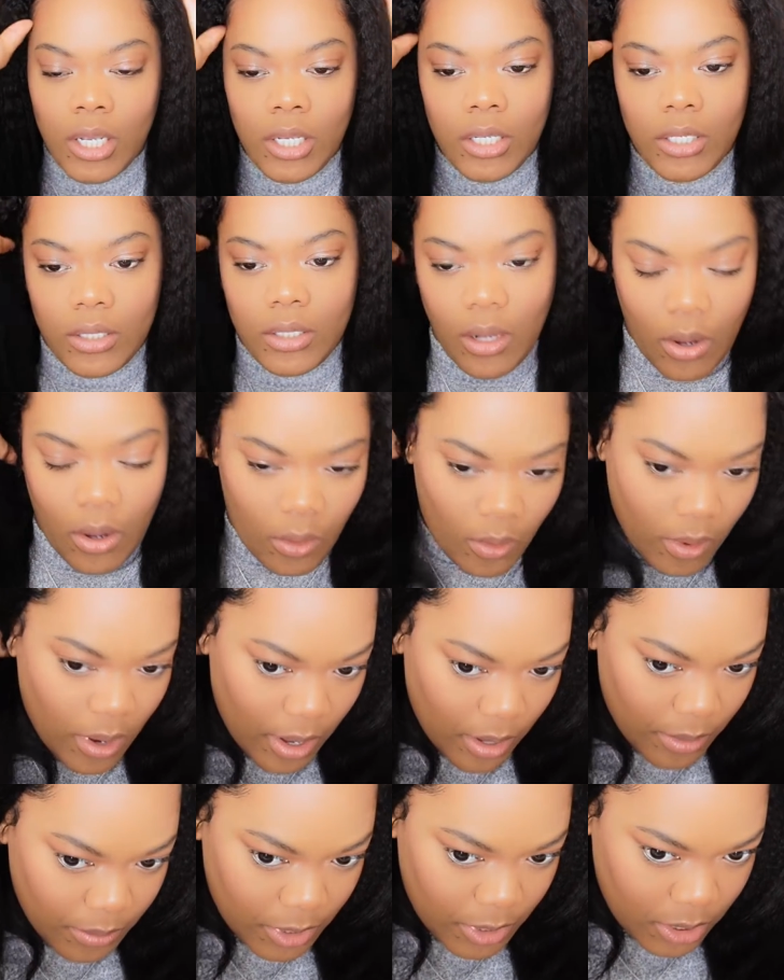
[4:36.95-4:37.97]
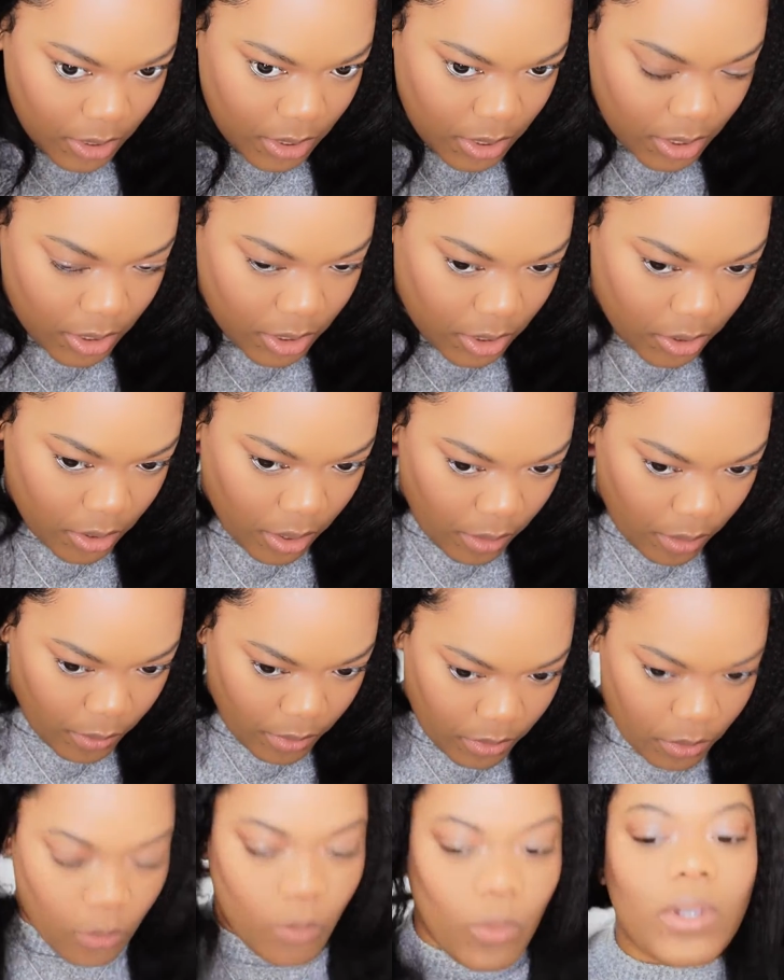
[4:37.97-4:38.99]
So I'm just gonna start
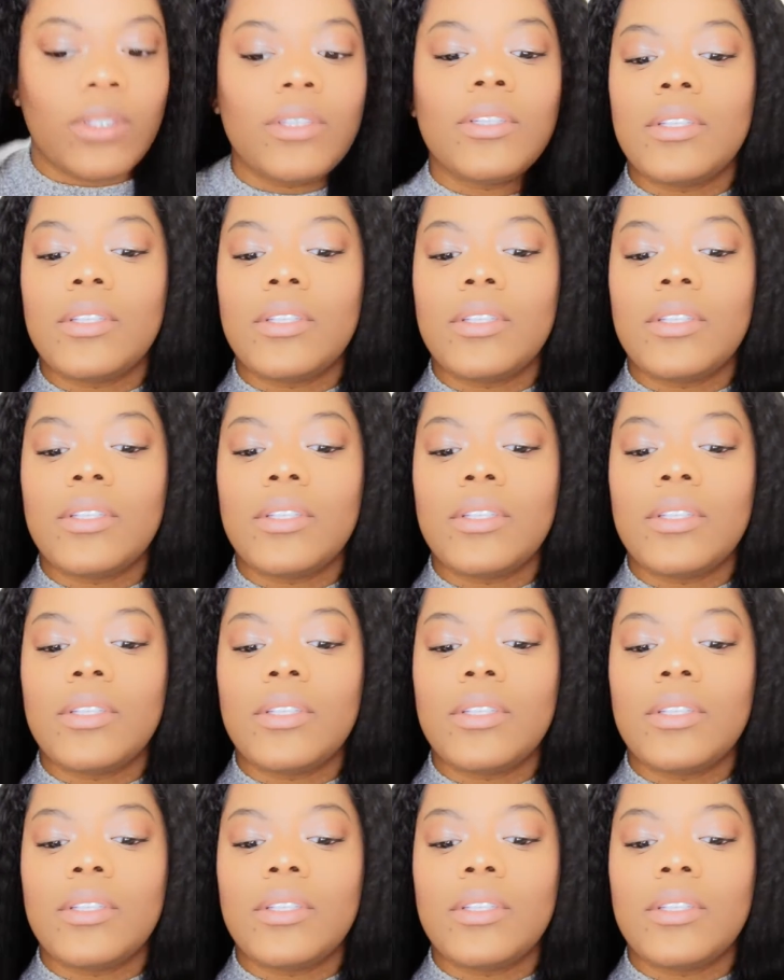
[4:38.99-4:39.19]
with one